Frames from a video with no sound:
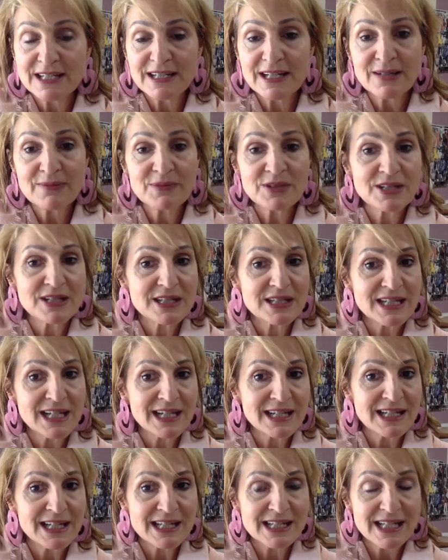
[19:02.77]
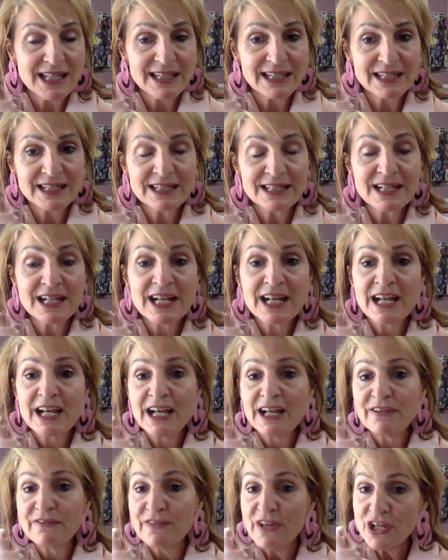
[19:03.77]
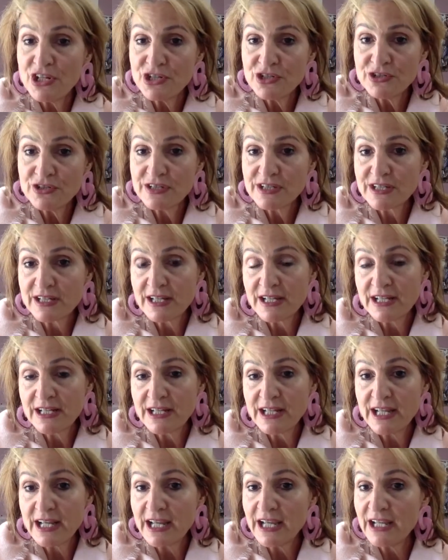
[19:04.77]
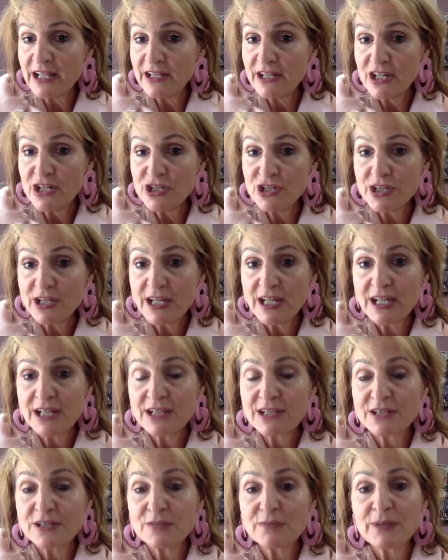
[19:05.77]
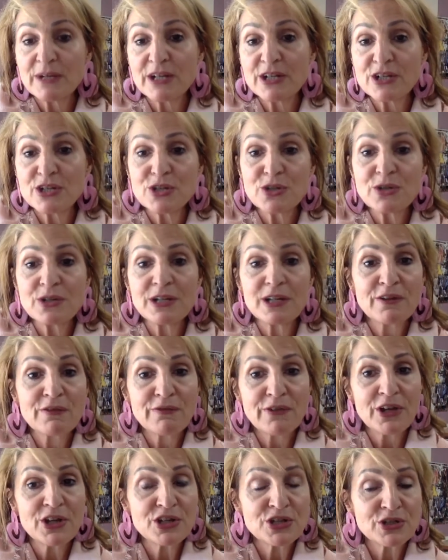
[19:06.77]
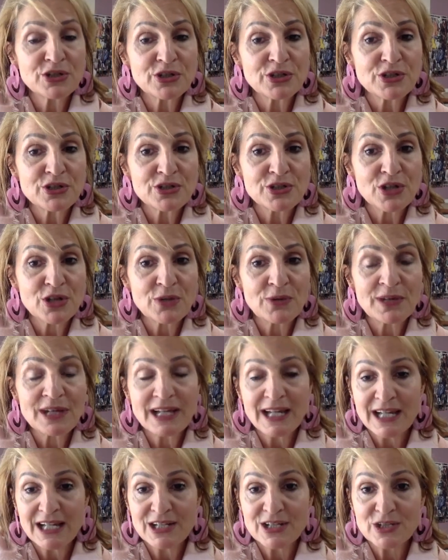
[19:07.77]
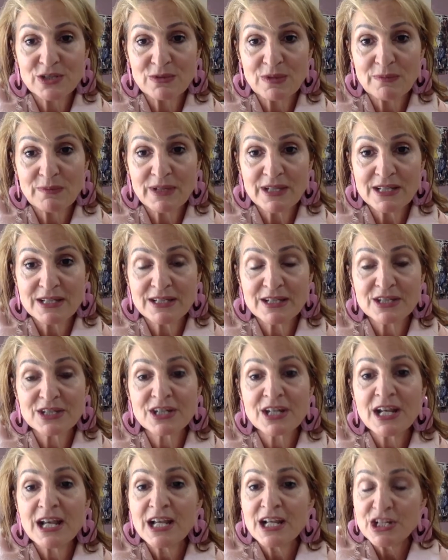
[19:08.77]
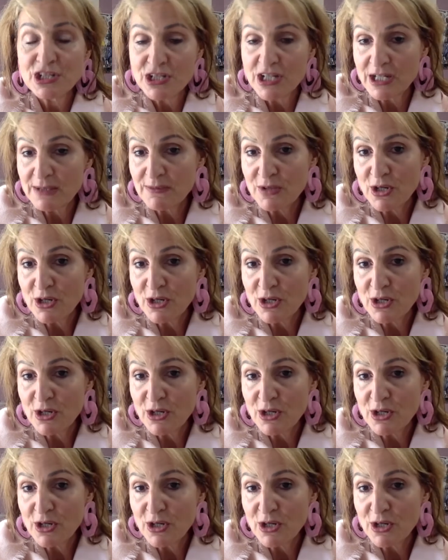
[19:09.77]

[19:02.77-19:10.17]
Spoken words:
time, this is Tania Sutherland, fashion designer and educator about turning fashion and sewing into a business. Check my